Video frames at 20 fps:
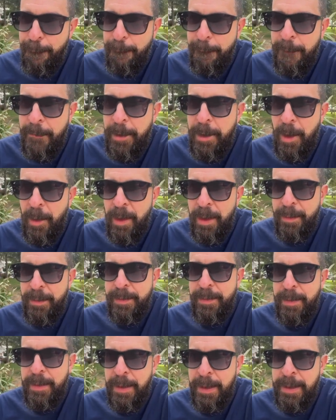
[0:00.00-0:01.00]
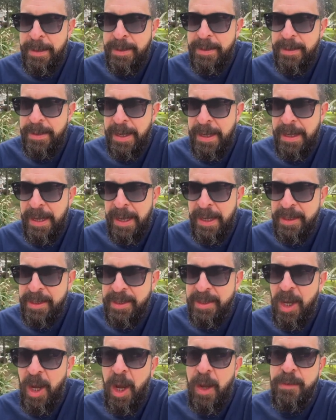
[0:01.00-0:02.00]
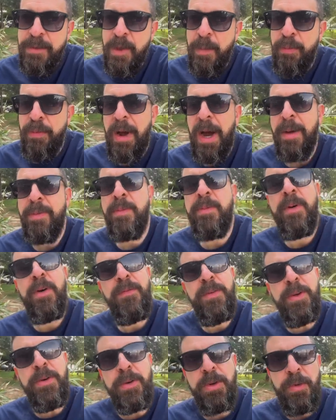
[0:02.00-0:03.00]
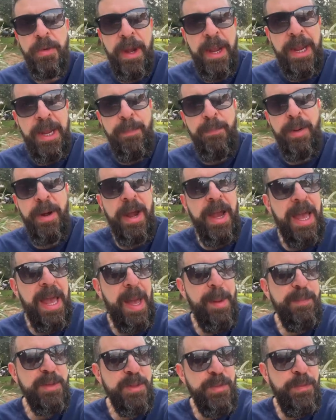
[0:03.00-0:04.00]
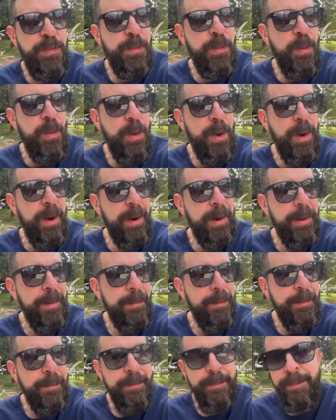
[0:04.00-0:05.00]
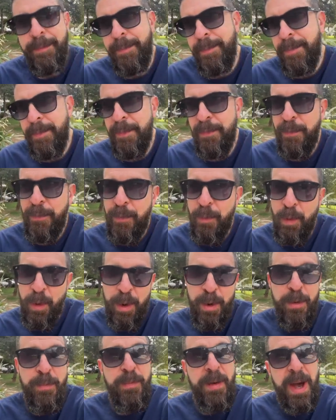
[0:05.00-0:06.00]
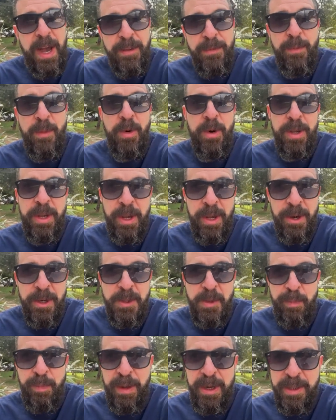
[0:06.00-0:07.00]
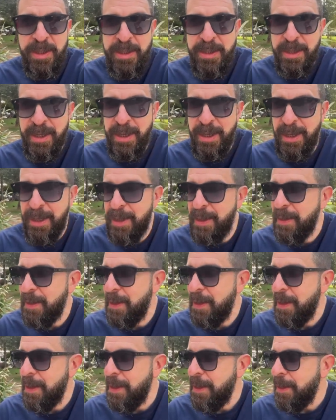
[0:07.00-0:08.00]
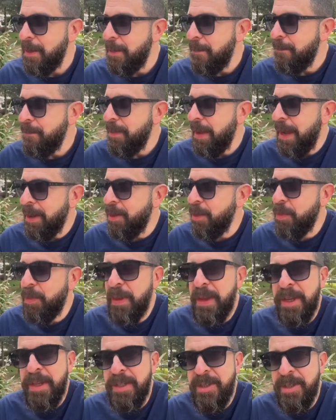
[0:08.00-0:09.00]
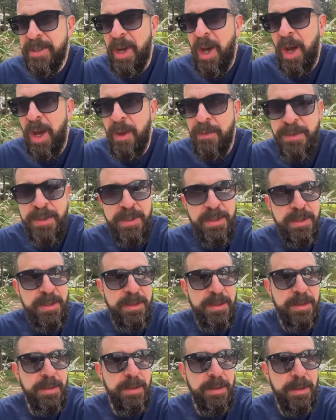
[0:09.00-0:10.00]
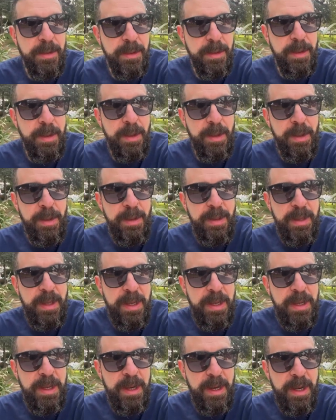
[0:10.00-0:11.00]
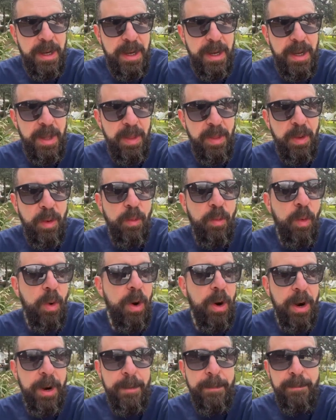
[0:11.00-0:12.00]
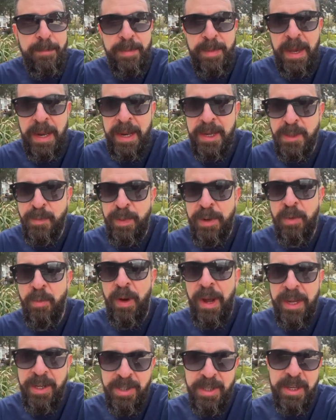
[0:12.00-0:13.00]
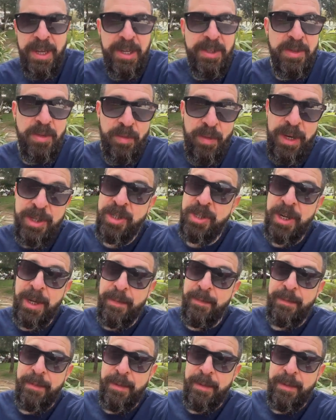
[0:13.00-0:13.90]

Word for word: you know, it, it, it, it solves the problem of Ukraine perhaps for four or five more years, but uh, I don't think it solves the uh, the war that has been waged against Russia